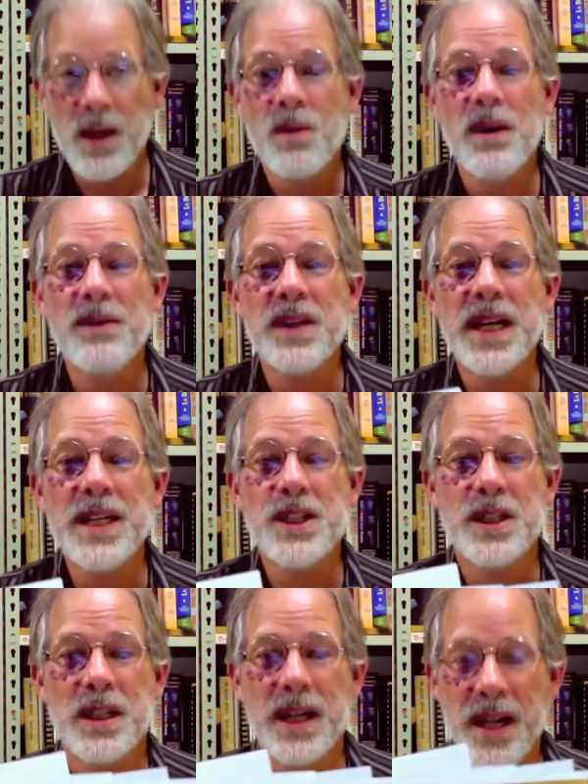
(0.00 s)

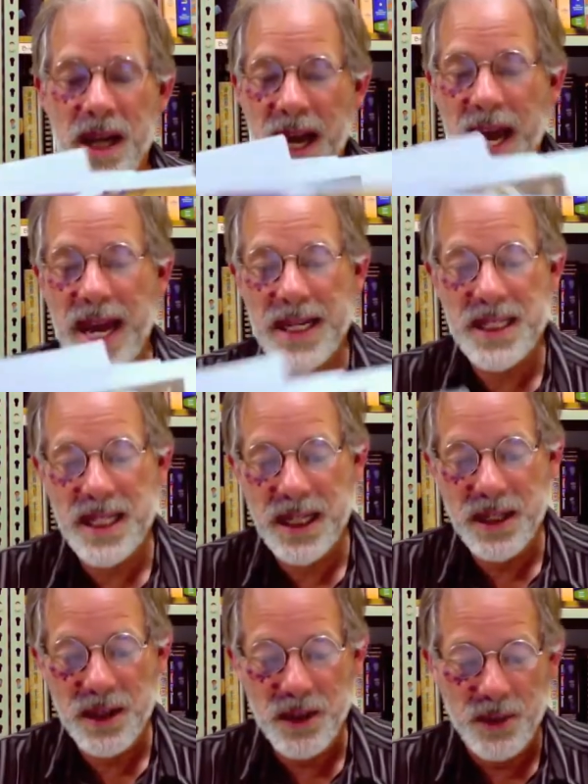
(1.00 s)
Revelation
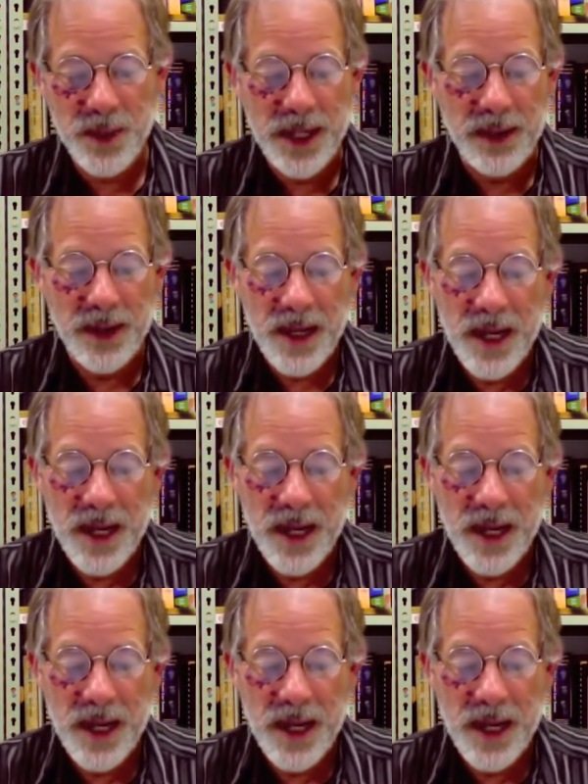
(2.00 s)
18:3.